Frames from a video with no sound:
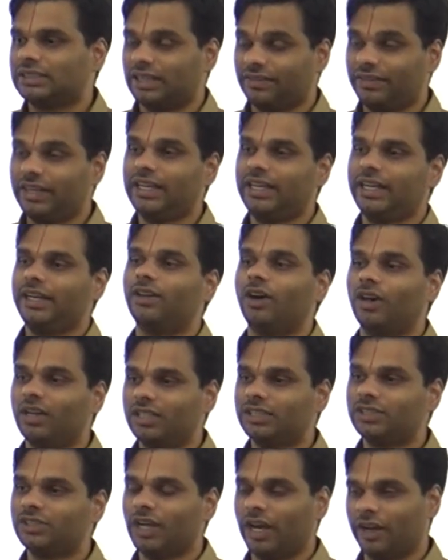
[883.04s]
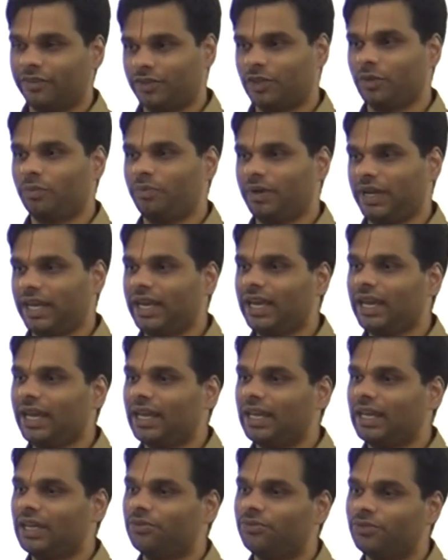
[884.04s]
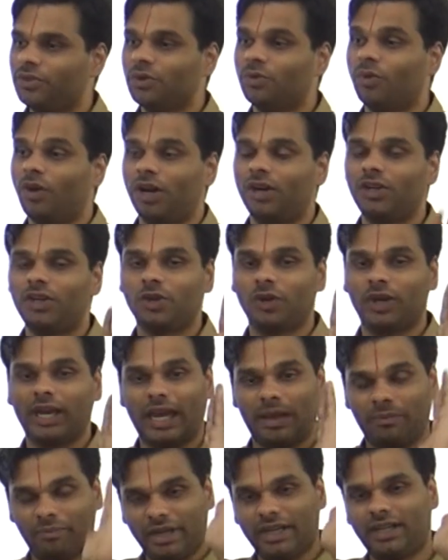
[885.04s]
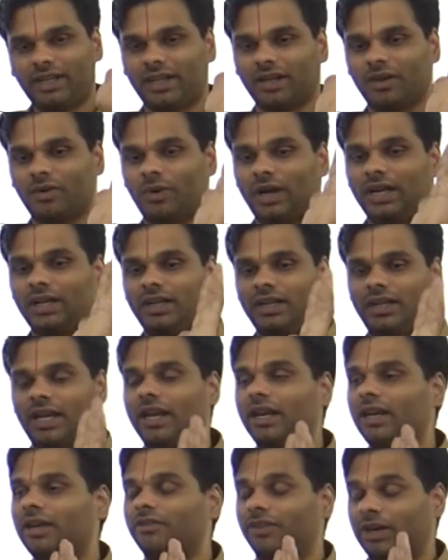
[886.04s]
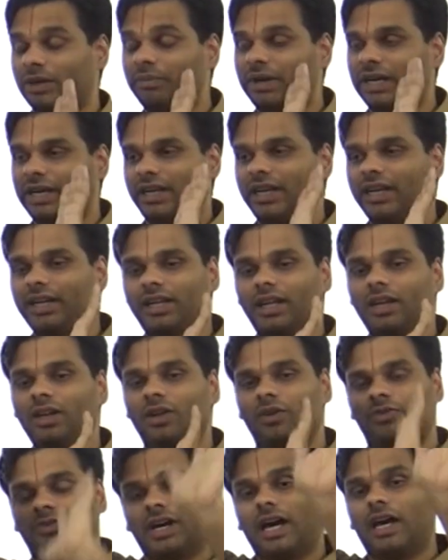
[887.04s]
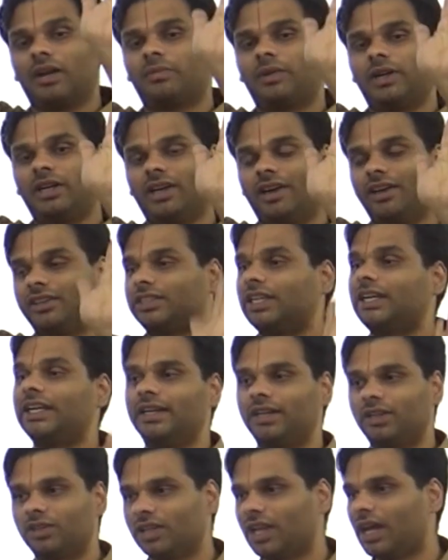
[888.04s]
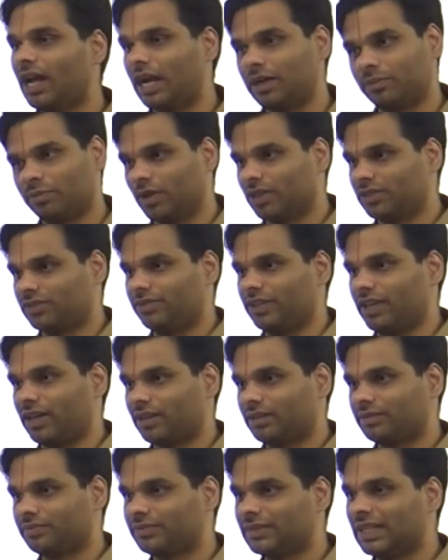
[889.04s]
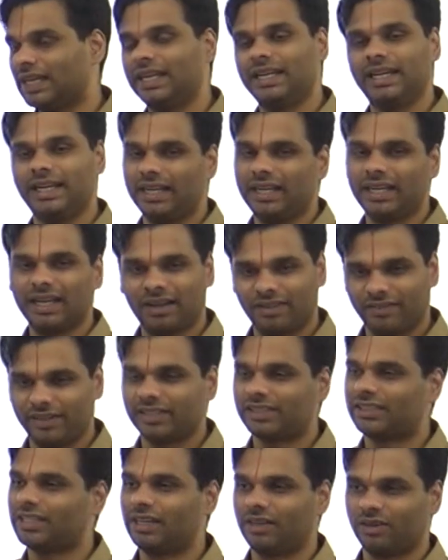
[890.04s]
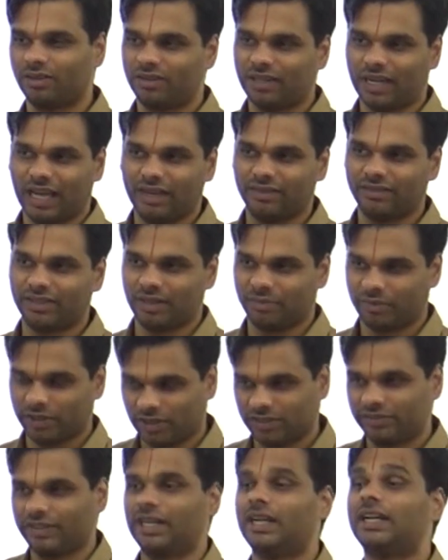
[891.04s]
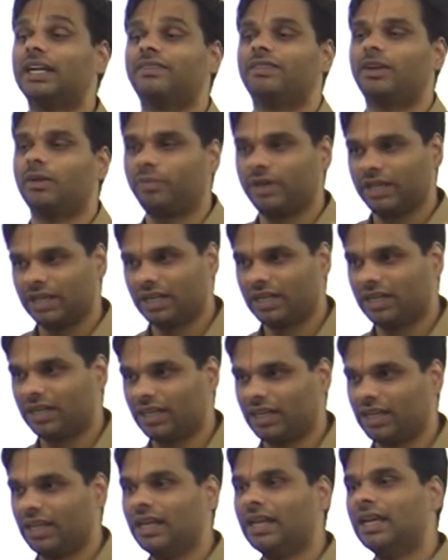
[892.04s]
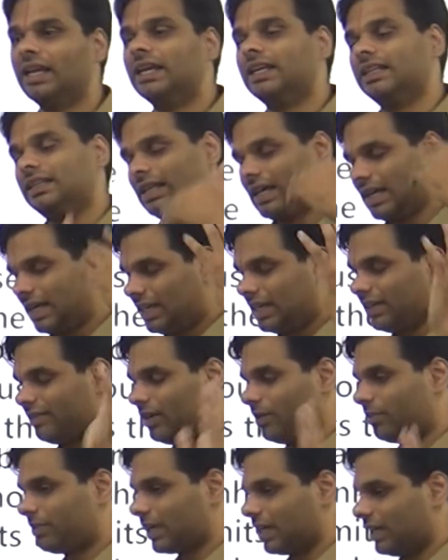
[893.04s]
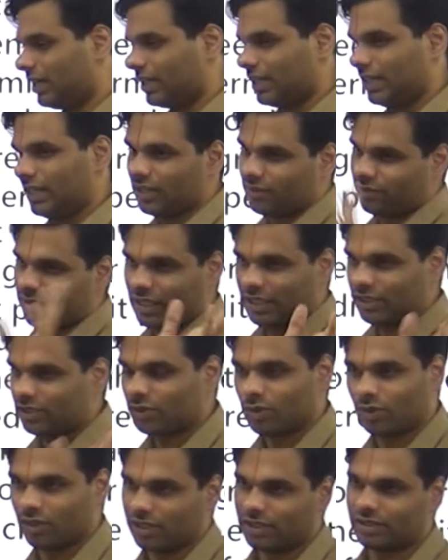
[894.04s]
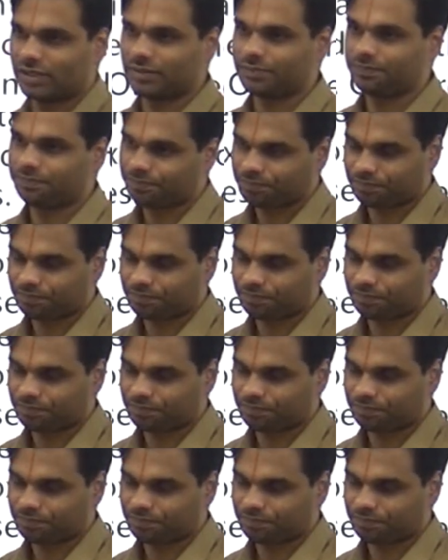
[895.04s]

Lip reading: $70 you have to pay if you want to emit 1 metric ton of carbon dioxide into the atmosphere. In India, we still don't have that because they are a developing country. They are a developed country, different stories.